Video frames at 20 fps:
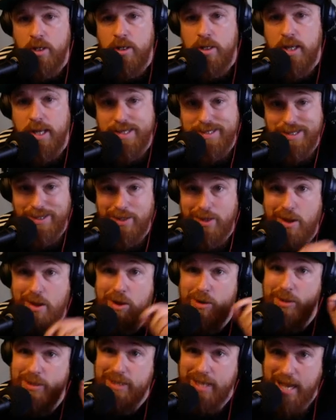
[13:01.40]
is a
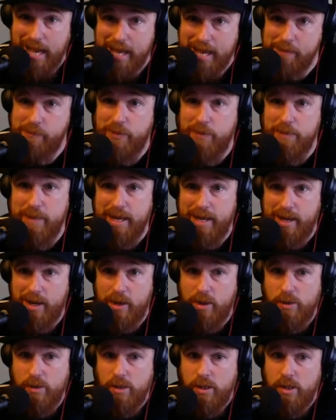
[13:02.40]
long time from
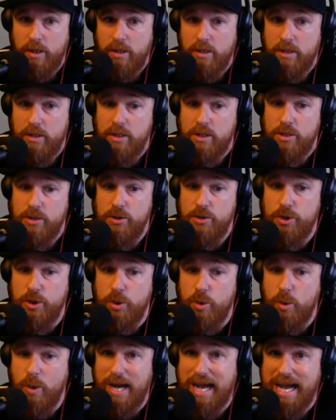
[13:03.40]
now.
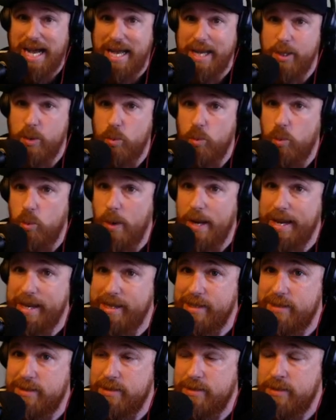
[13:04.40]
Do I
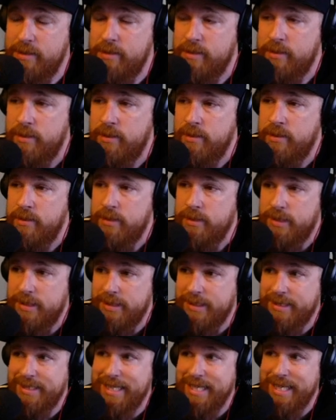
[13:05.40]
wait to
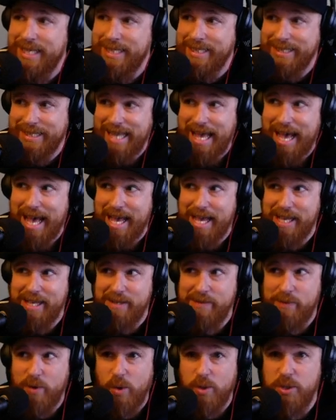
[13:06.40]
see it
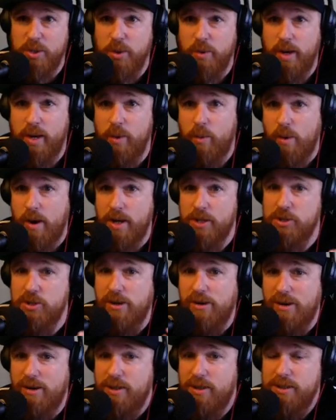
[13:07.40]
live, or do I watch
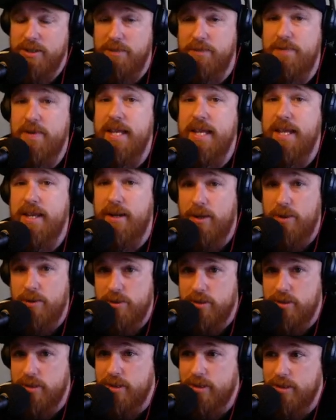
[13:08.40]
all the
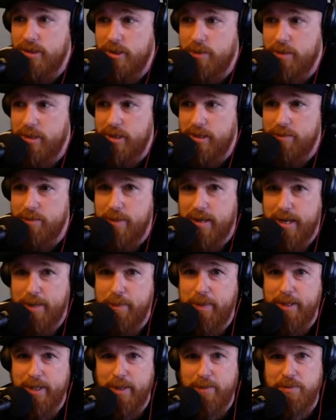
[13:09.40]
videos that are going to be
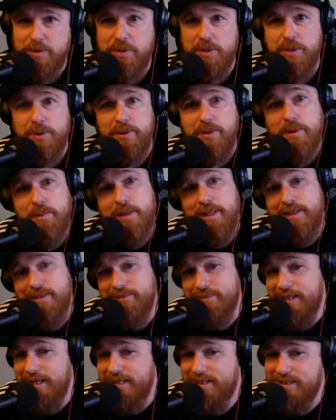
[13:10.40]
popping up soon? I mean,
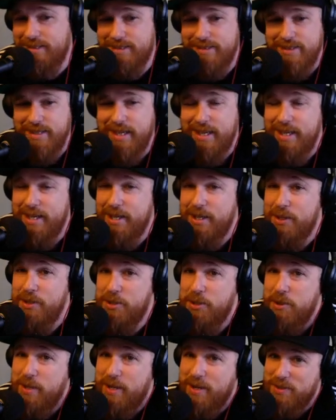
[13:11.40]
that's
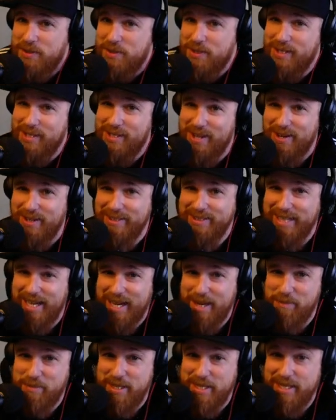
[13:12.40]
2 years is a long
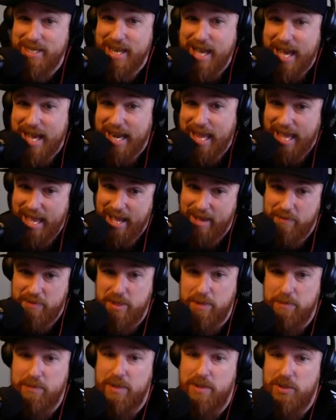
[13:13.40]
time to not have
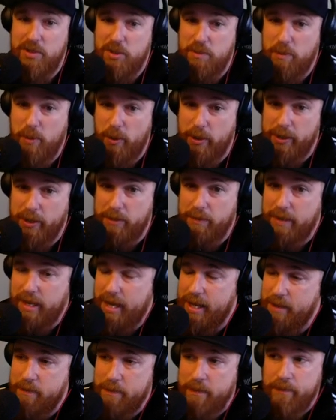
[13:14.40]
something spoiled, but I
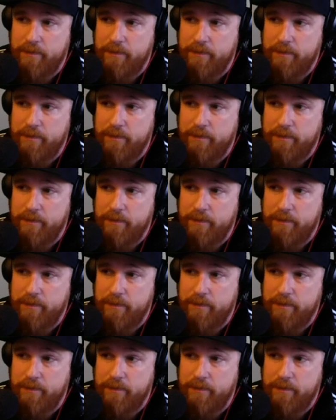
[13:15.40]
am